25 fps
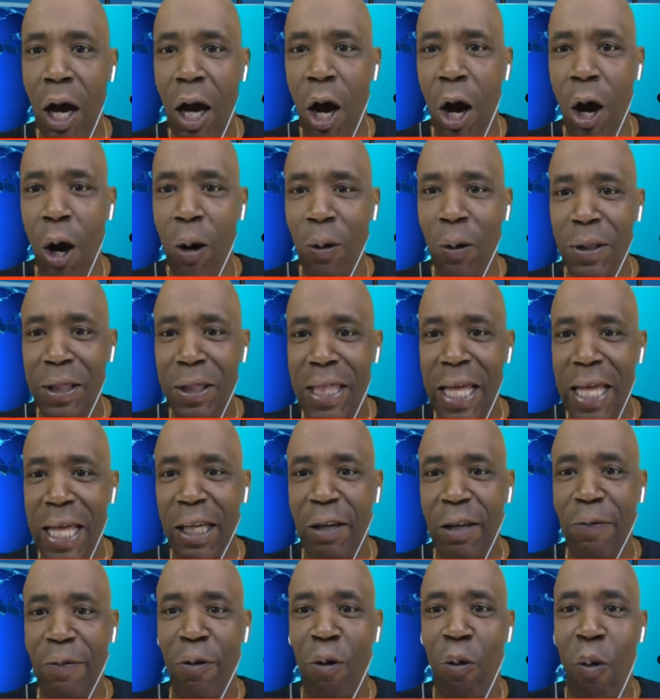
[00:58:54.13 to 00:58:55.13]
Oh,
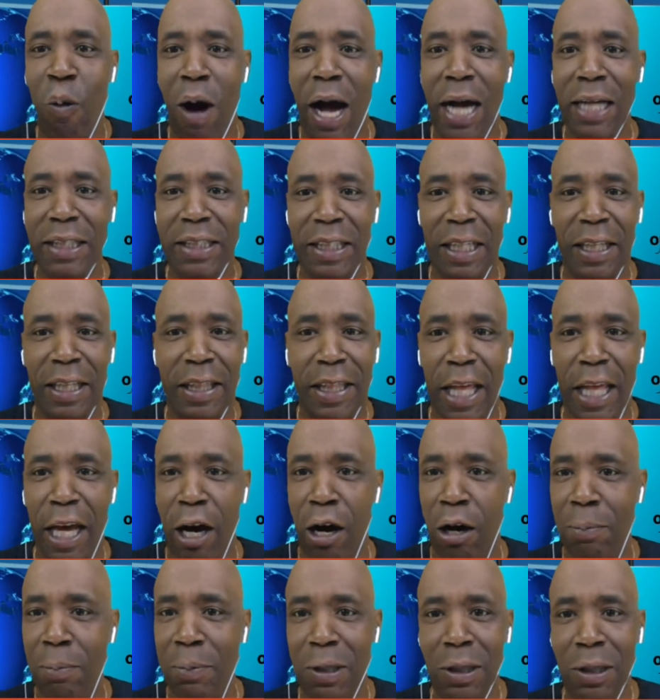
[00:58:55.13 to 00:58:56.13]
thank you for watching,
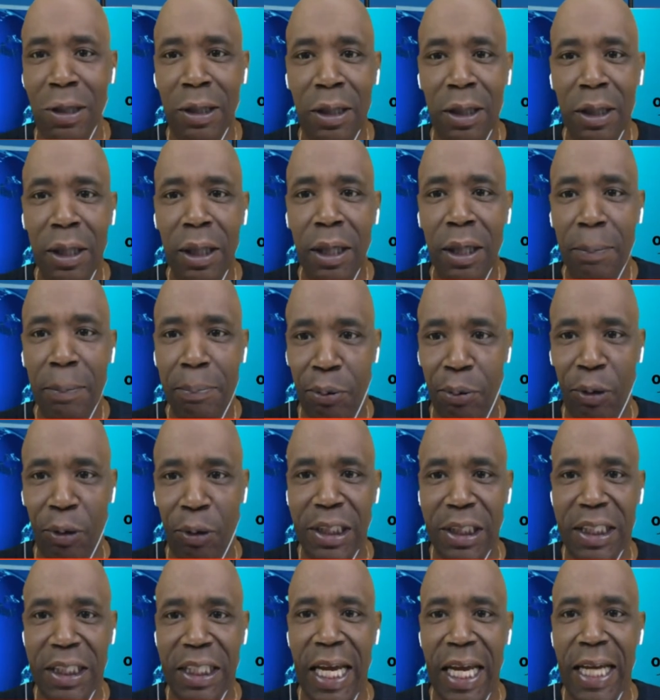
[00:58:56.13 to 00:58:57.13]
Thelma.
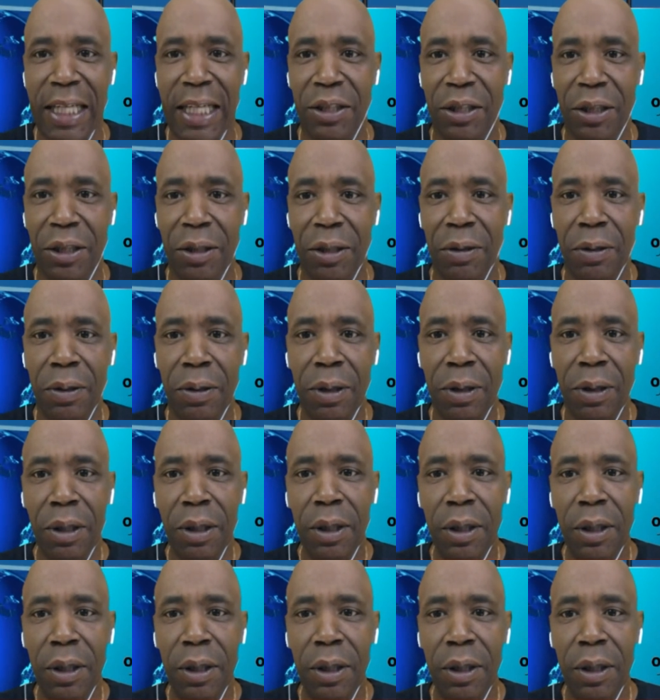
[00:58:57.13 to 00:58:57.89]
Appreciate you.